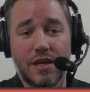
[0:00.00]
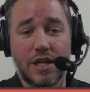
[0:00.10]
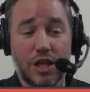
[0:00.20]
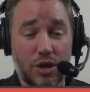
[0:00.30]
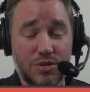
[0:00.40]

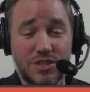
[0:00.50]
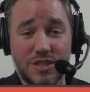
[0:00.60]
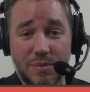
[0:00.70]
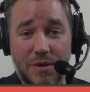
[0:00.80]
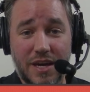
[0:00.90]
close to
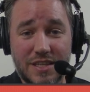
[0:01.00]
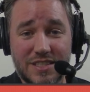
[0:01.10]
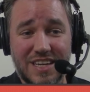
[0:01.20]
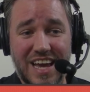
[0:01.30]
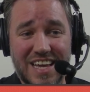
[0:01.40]
the pace
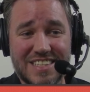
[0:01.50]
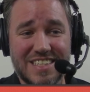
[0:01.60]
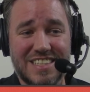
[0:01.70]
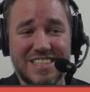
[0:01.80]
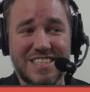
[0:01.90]
and has
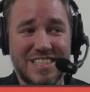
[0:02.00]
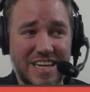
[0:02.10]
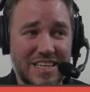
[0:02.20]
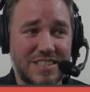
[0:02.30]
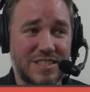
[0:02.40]
a
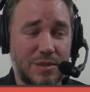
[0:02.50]
chance